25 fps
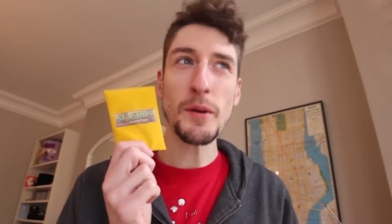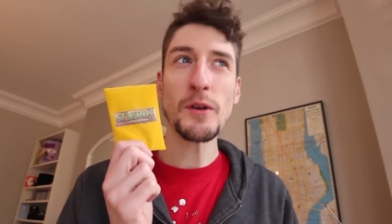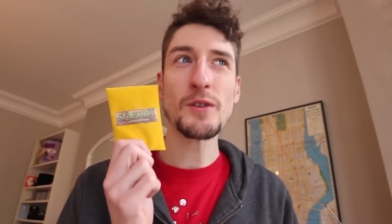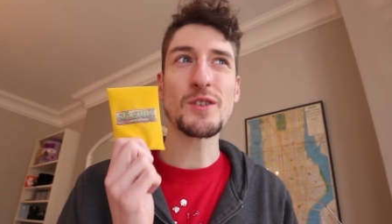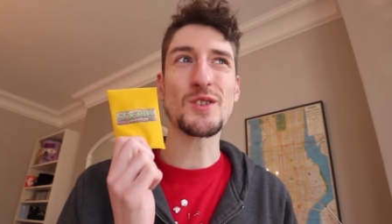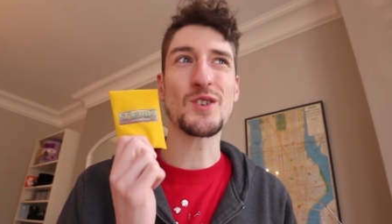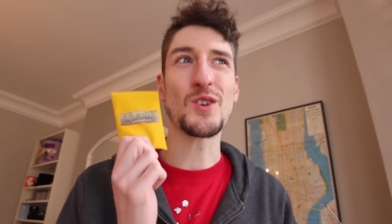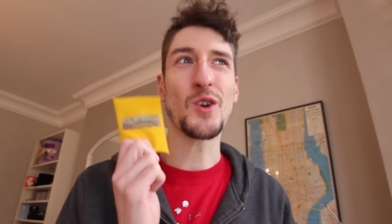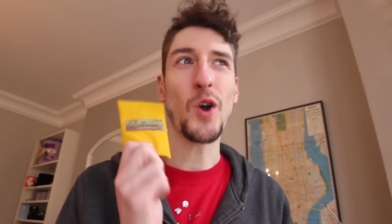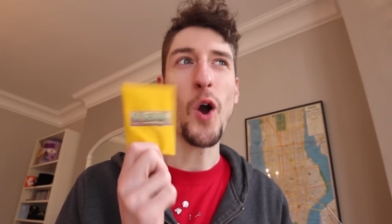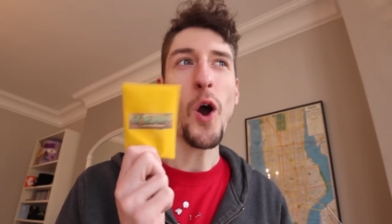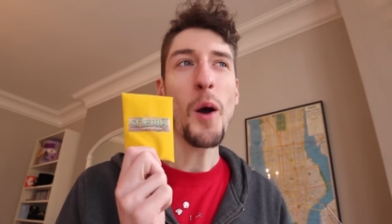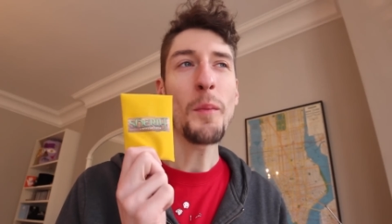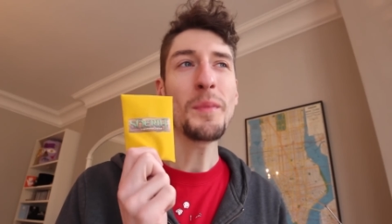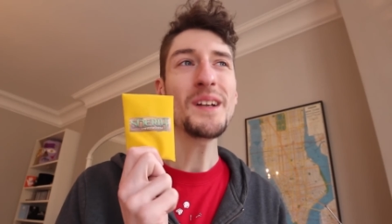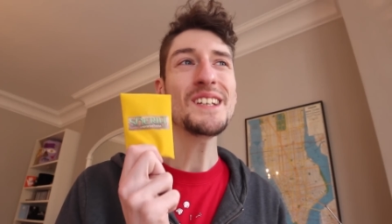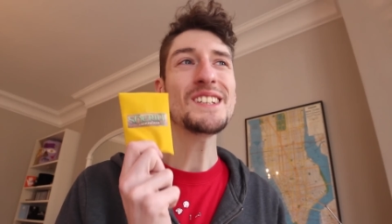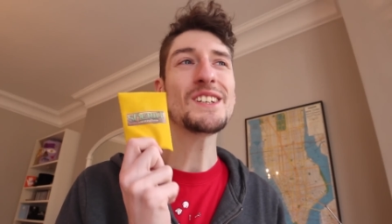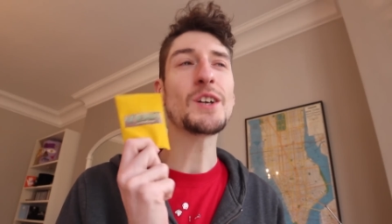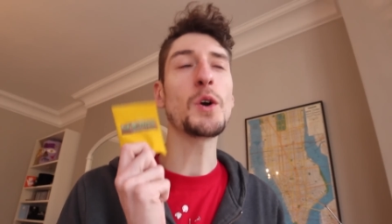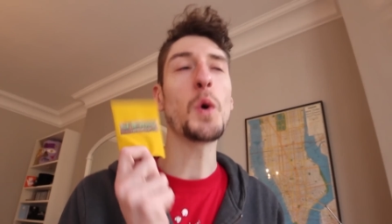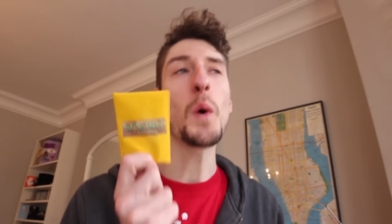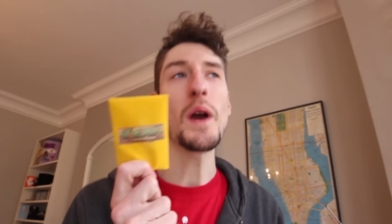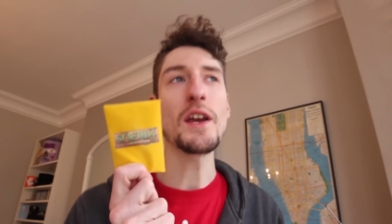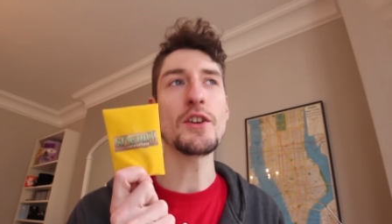the most
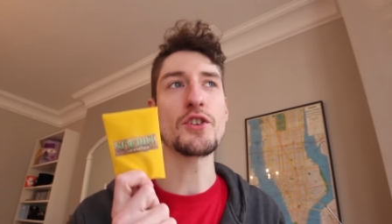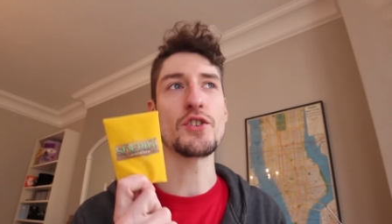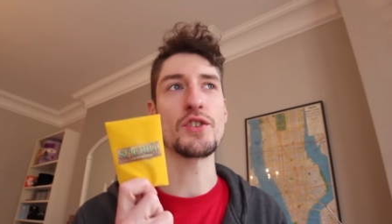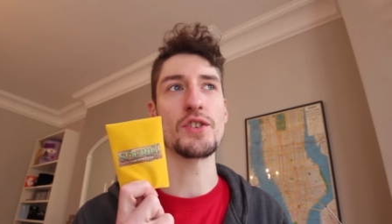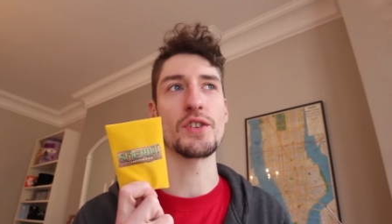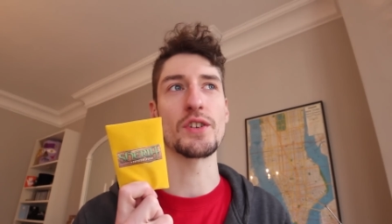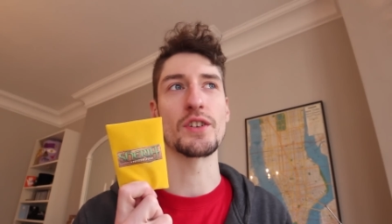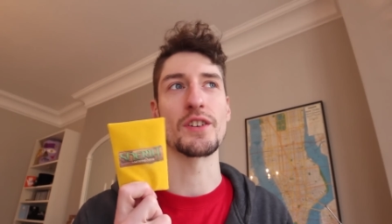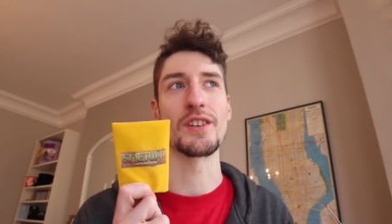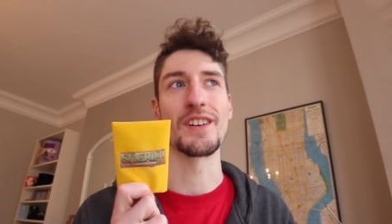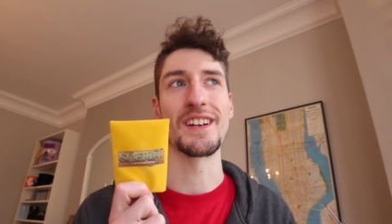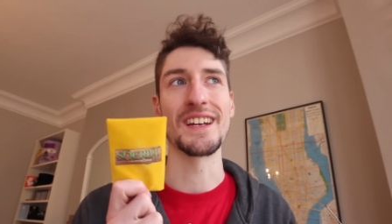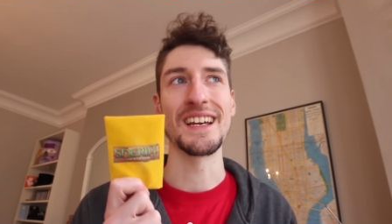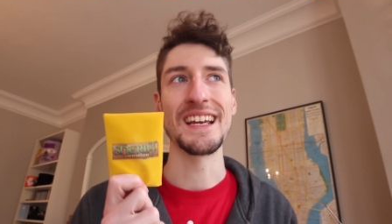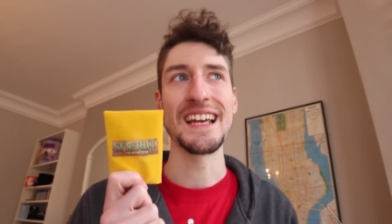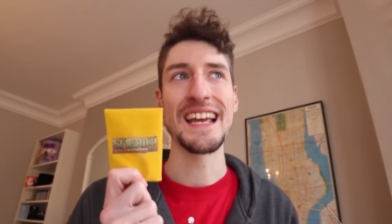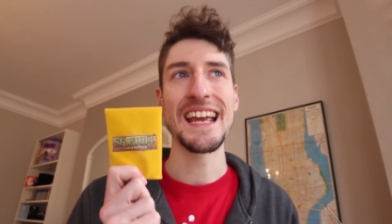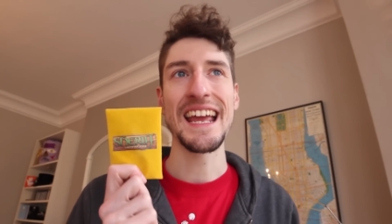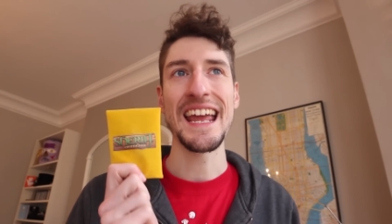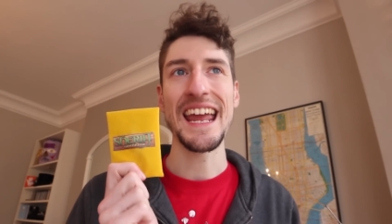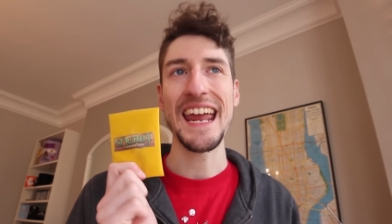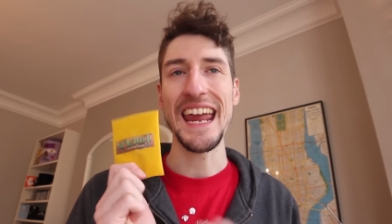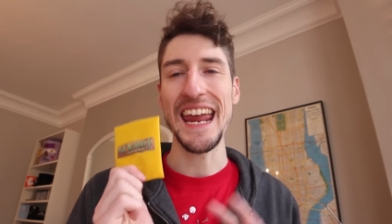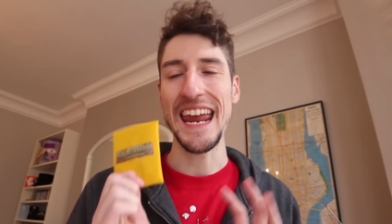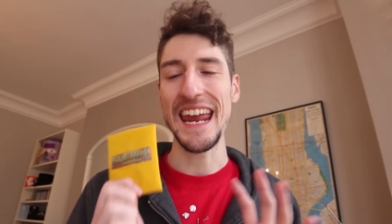common question
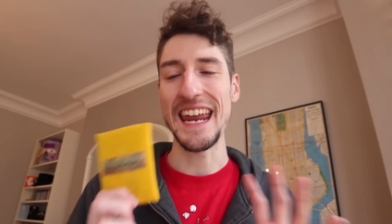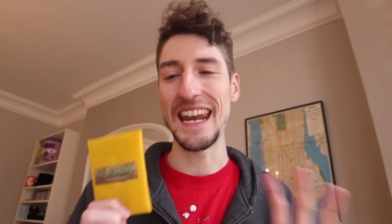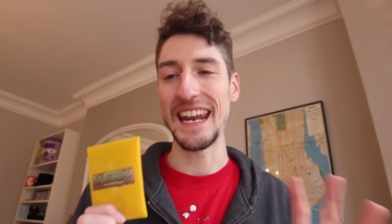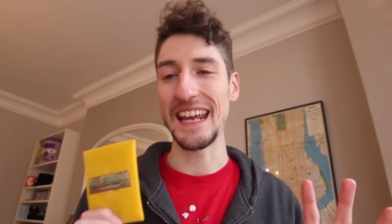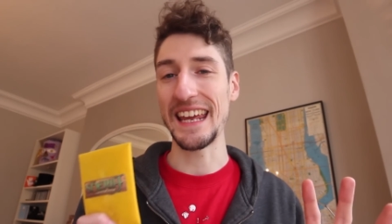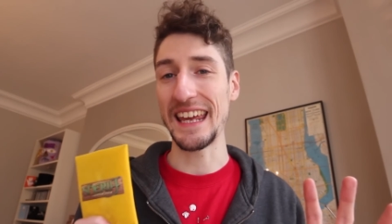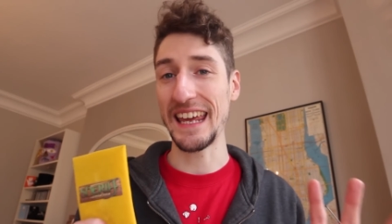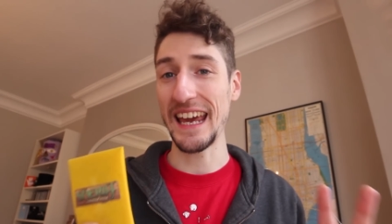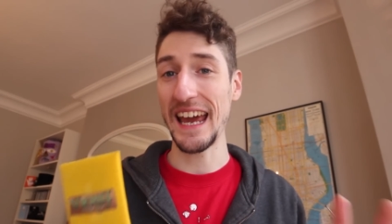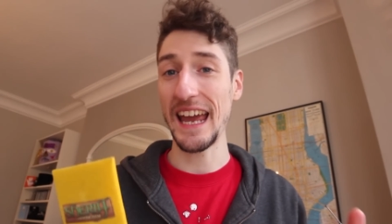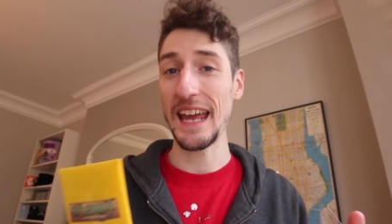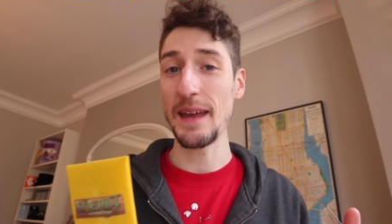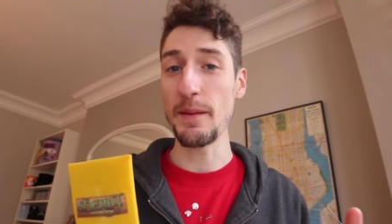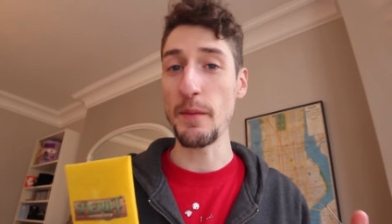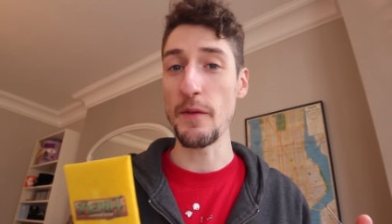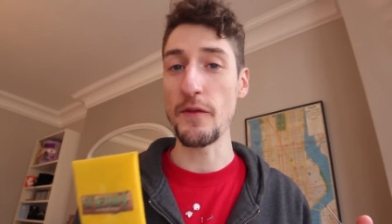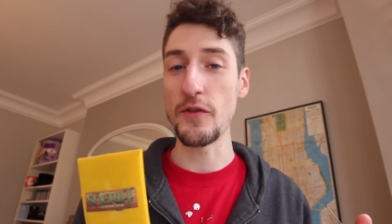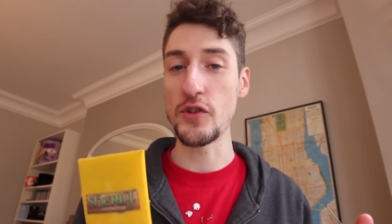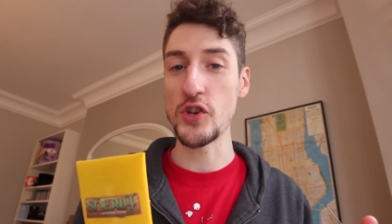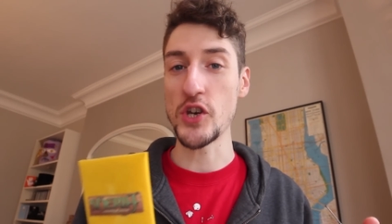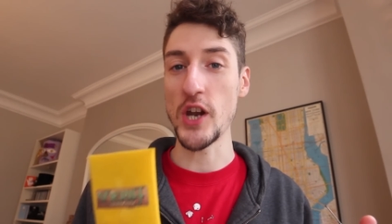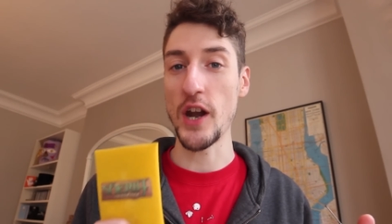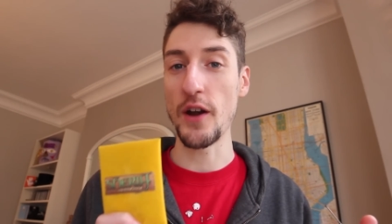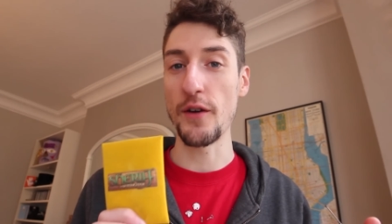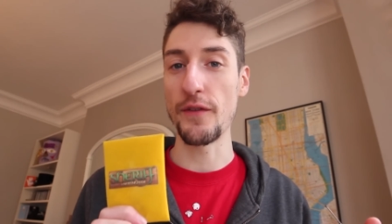in a game
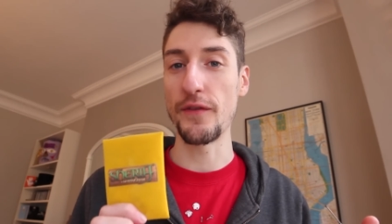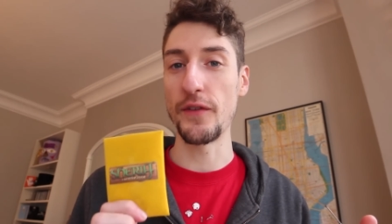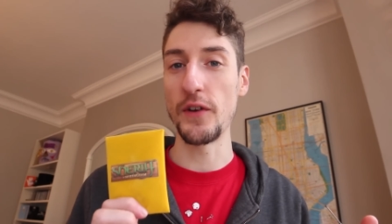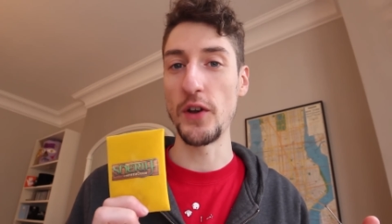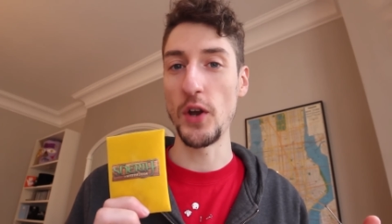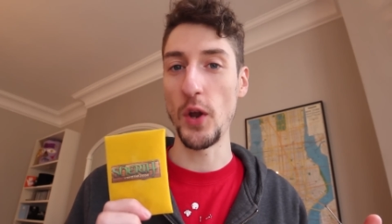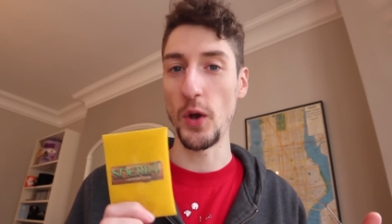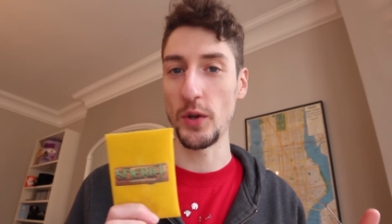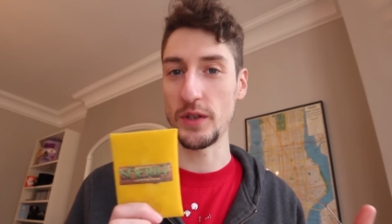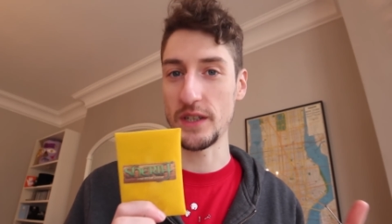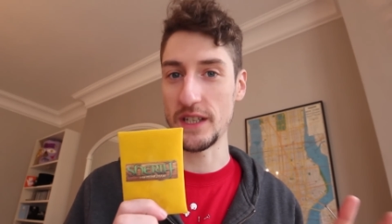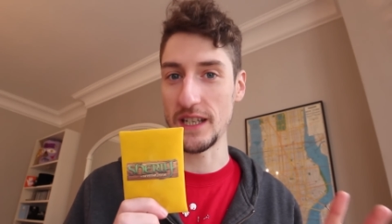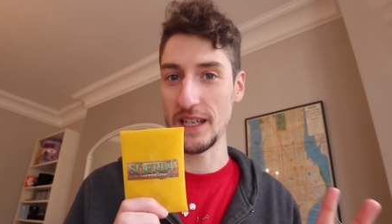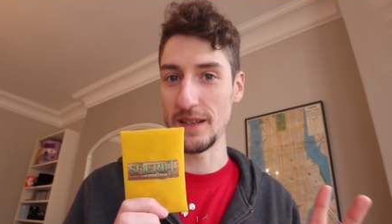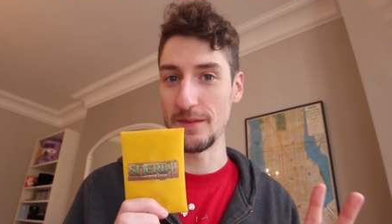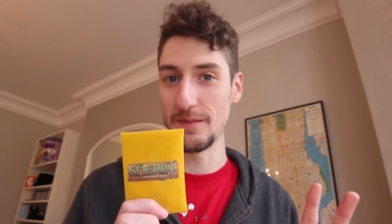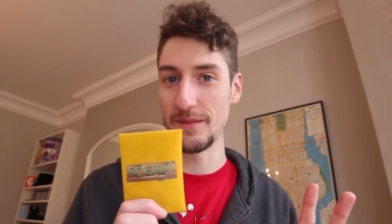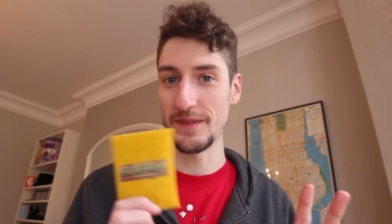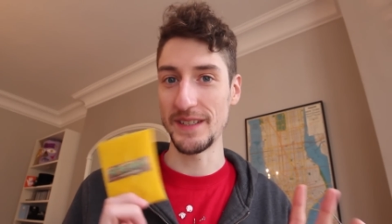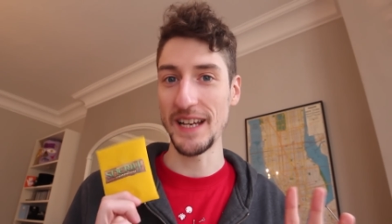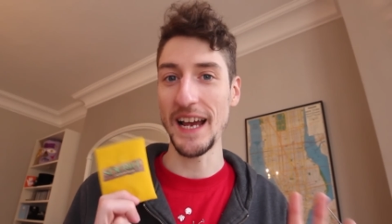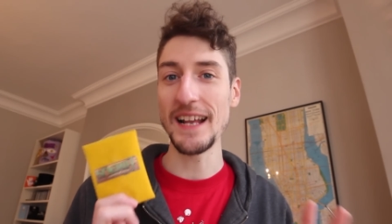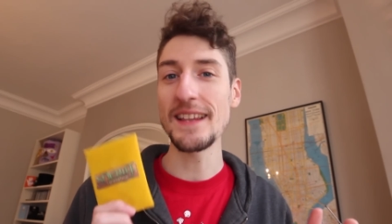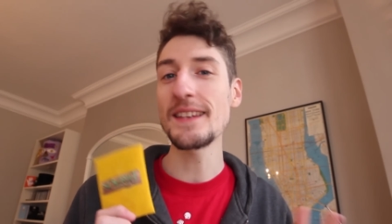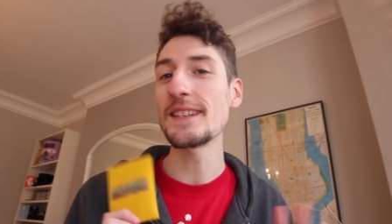of Sheriff
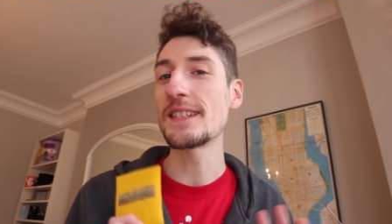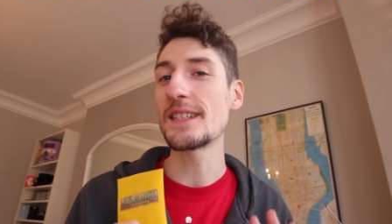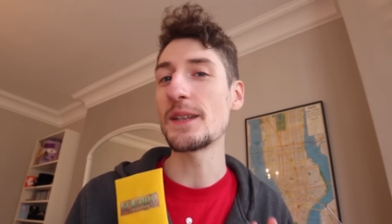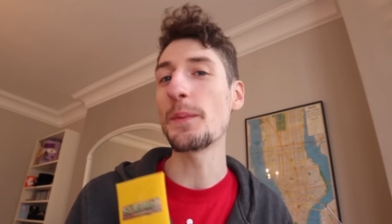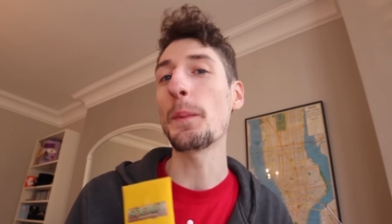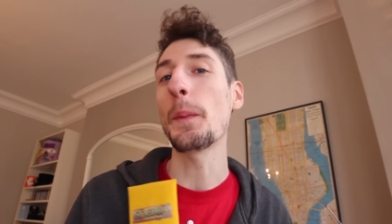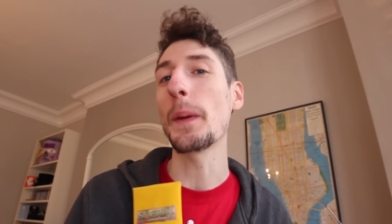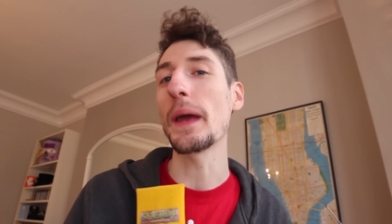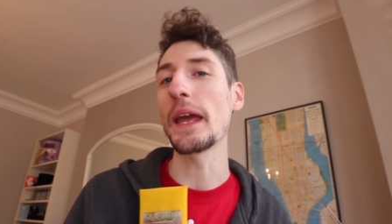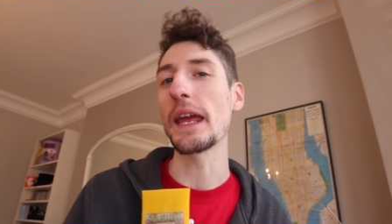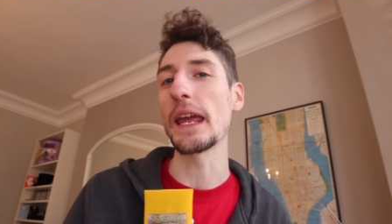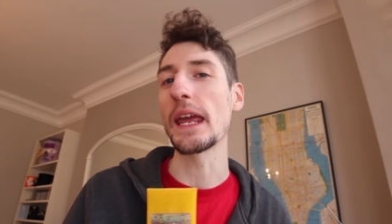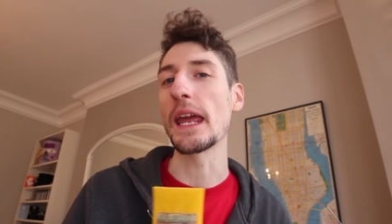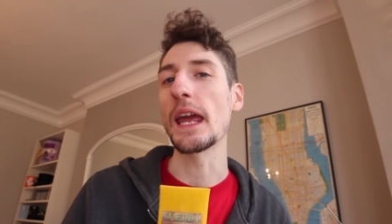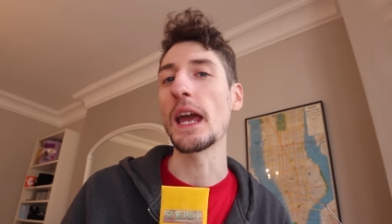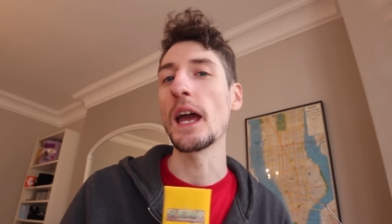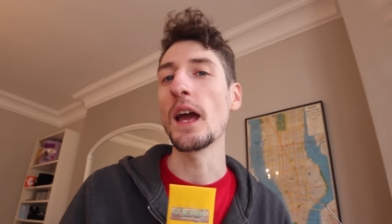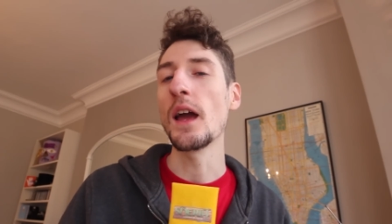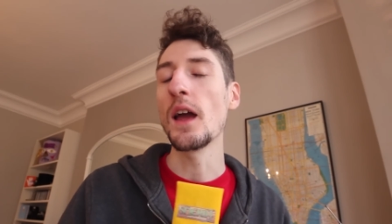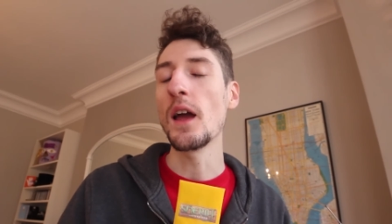Nottingham tends to be